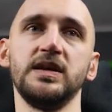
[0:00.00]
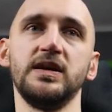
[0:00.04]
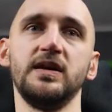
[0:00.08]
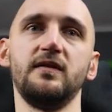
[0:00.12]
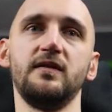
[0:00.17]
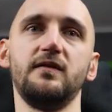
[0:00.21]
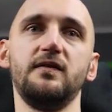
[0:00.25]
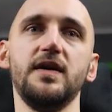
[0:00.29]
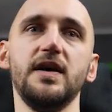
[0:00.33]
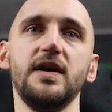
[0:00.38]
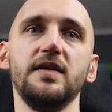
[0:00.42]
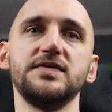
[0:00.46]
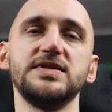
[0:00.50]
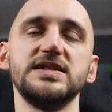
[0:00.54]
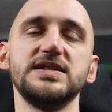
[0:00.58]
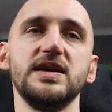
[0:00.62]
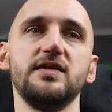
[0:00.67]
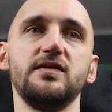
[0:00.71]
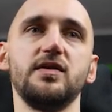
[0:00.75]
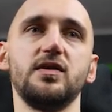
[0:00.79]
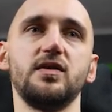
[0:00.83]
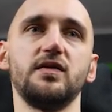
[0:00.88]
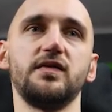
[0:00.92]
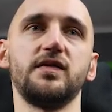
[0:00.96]

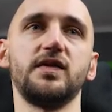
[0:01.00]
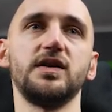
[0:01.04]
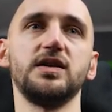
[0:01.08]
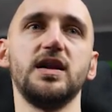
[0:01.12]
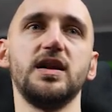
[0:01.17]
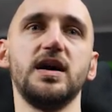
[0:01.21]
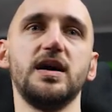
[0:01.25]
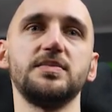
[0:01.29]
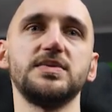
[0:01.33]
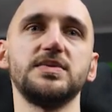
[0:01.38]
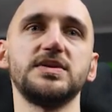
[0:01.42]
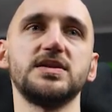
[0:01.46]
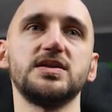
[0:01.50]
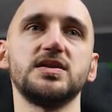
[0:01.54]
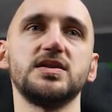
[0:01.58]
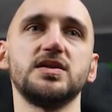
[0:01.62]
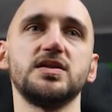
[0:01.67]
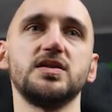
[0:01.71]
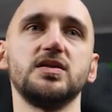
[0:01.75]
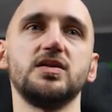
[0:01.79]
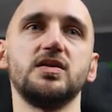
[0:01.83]
5-7 of clubs